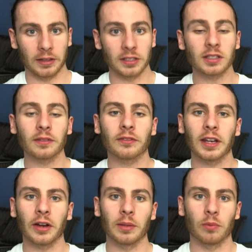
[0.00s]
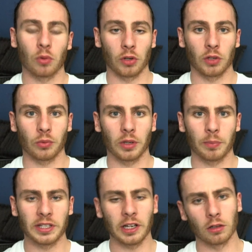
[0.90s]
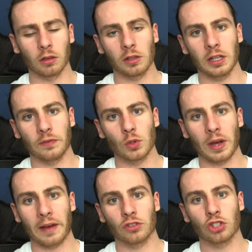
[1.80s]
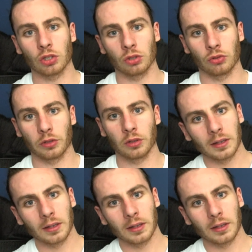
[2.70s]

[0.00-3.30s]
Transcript: And this is a very important one, particularly if you have children.